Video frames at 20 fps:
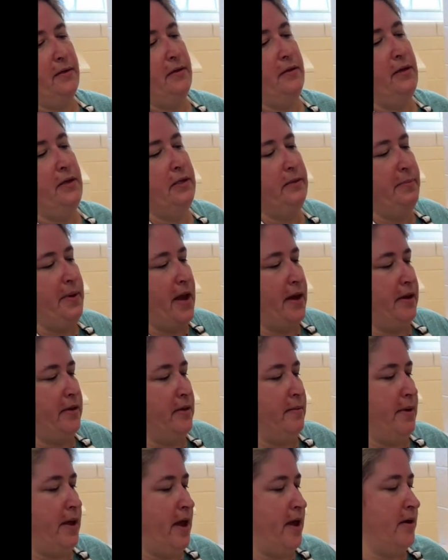Just back in
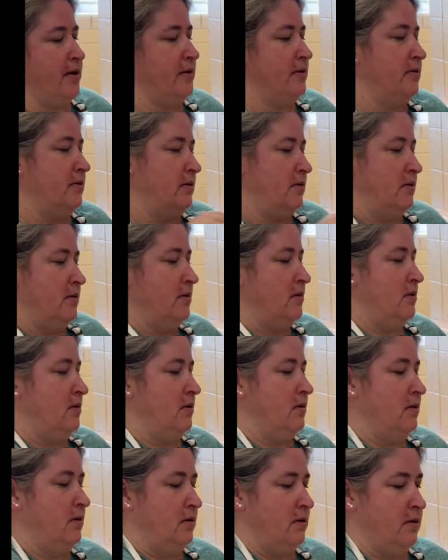the bag.
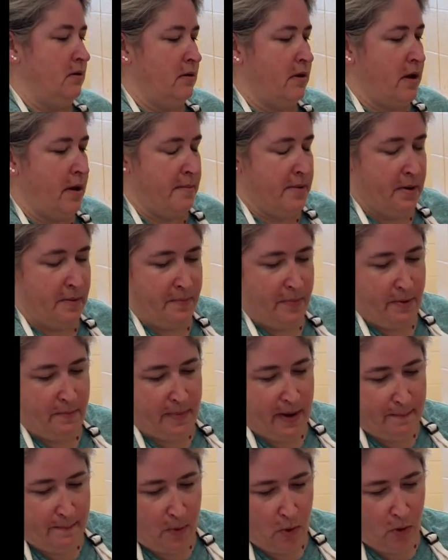I'm gonna put
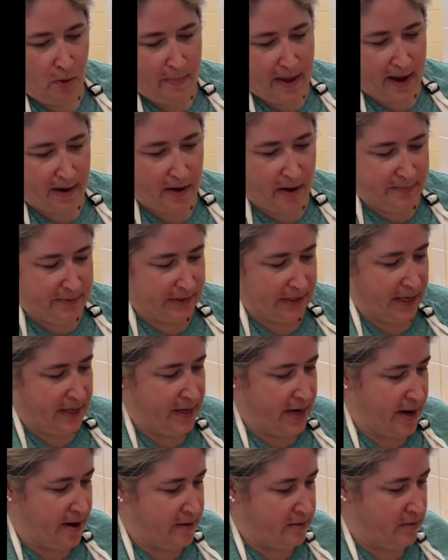my bowl back upside
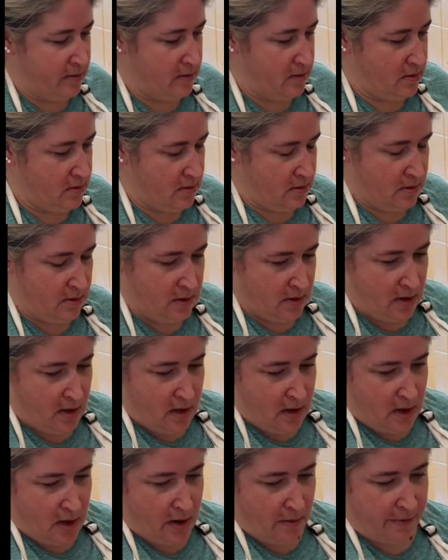down.
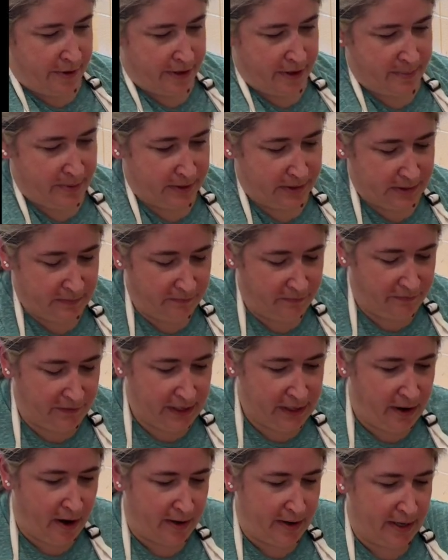We're gonna put some feet
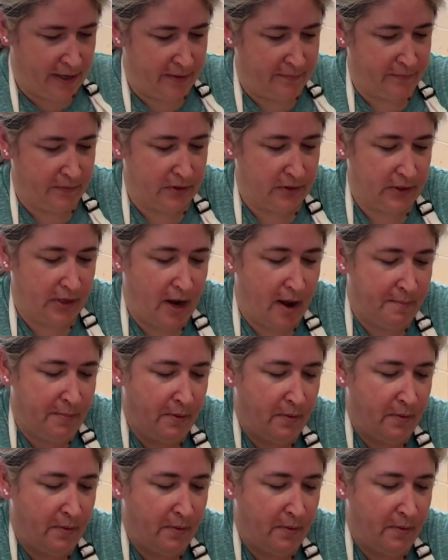on it. There's a couple